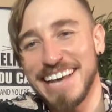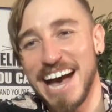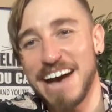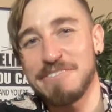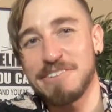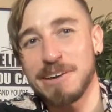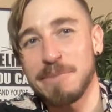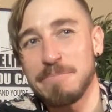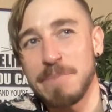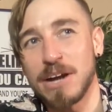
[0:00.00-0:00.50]

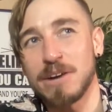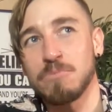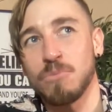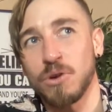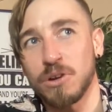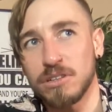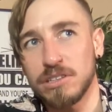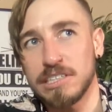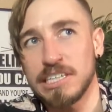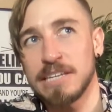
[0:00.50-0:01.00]
Having a better,
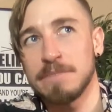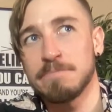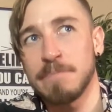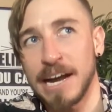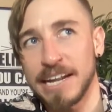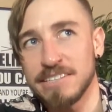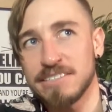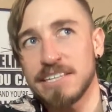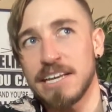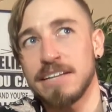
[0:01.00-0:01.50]
more clean
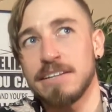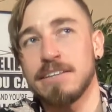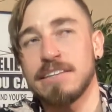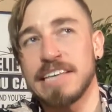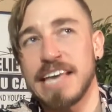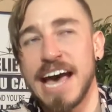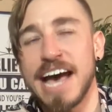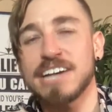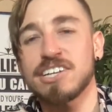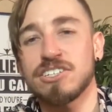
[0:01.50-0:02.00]
mindset,
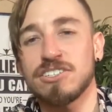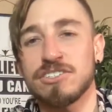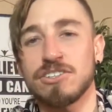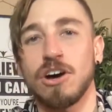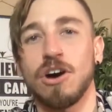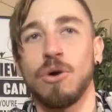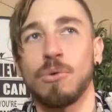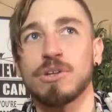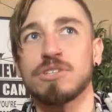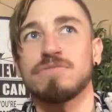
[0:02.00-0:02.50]
the actions
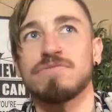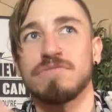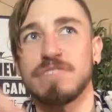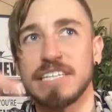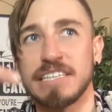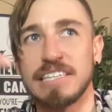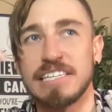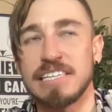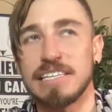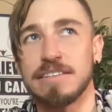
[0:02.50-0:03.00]
always
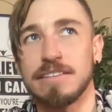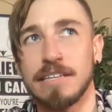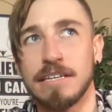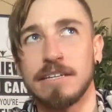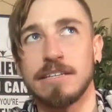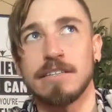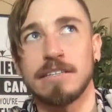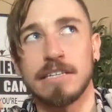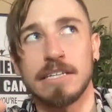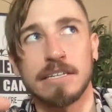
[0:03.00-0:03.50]
feed
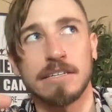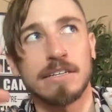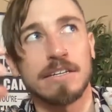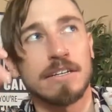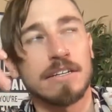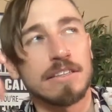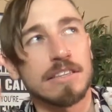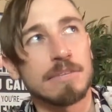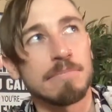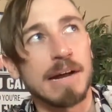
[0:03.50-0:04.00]
the
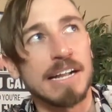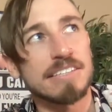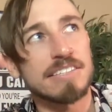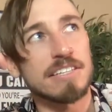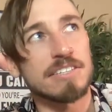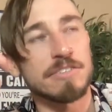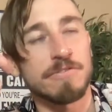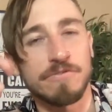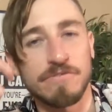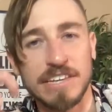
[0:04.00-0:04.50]

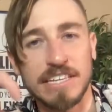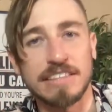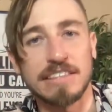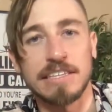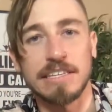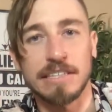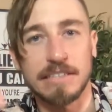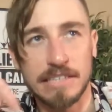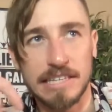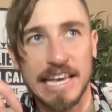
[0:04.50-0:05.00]
mindsets feed
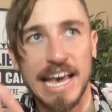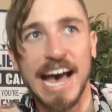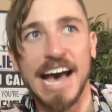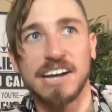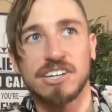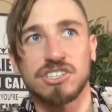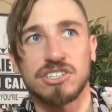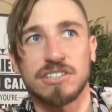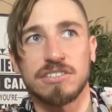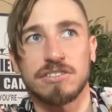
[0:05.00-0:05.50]
the
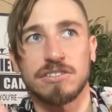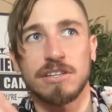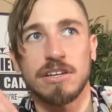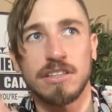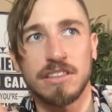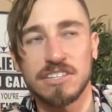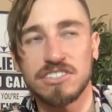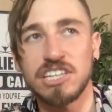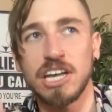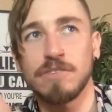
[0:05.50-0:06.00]
actions.
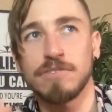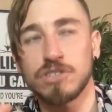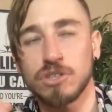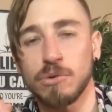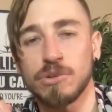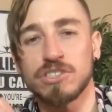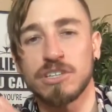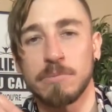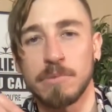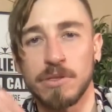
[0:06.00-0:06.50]
The self is
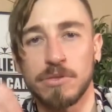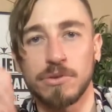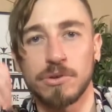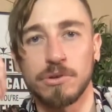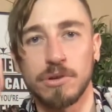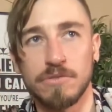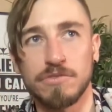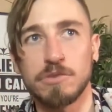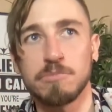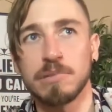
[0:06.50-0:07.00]
always coming
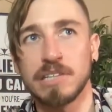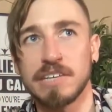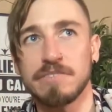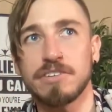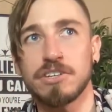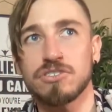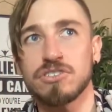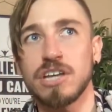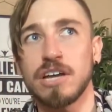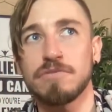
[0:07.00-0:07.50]
through. If you believe
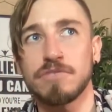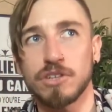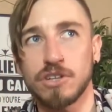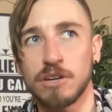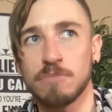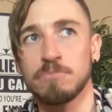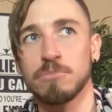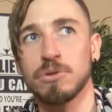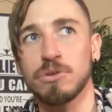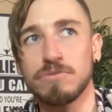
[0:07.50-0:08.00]
in yourself, you're
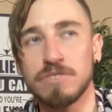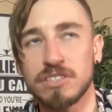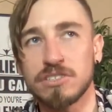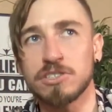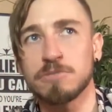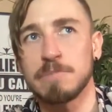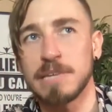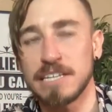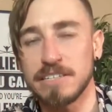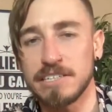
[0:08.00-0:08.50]
going to move and
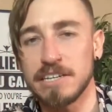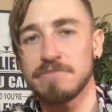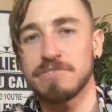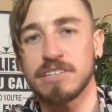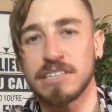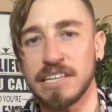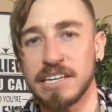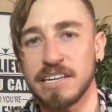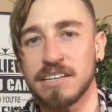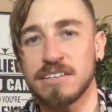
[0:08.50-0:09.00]
speak
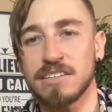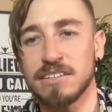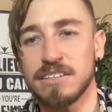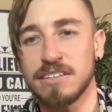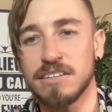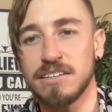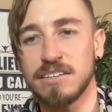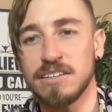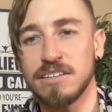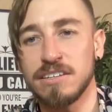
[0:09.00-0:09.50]
differently.
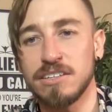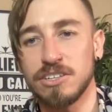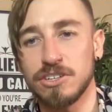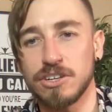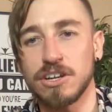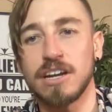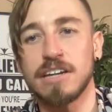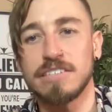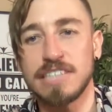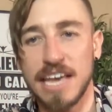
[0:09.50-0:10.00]

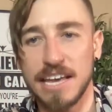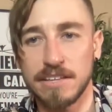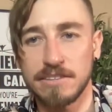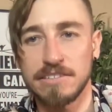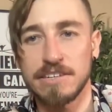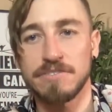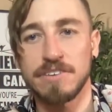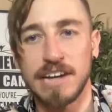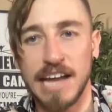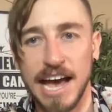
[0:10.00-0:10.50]
You're going to take
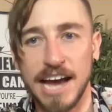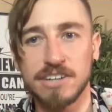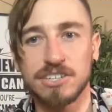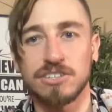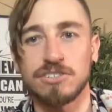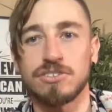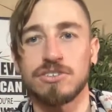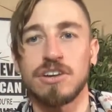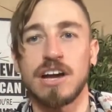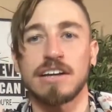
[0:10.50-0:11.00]
different
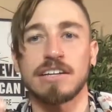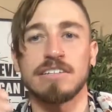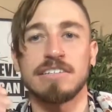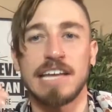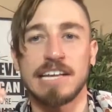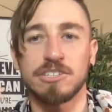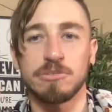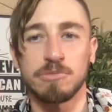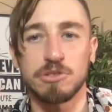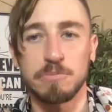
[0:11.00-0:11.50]
actions. You're not going to
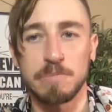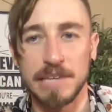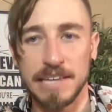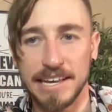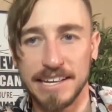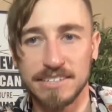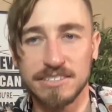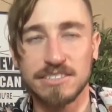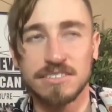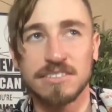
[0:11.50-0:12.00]
take so much
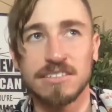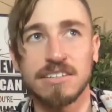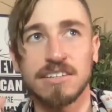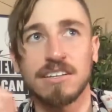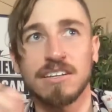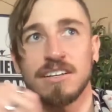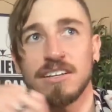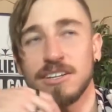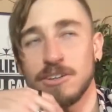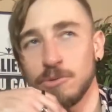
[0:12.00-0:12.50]
BS,
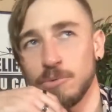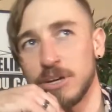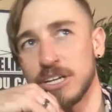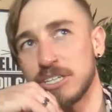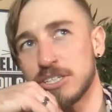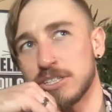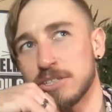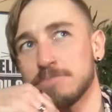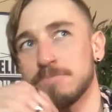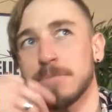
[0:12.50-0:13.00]

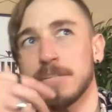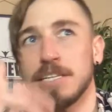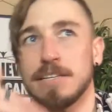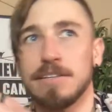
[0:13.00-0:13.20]
which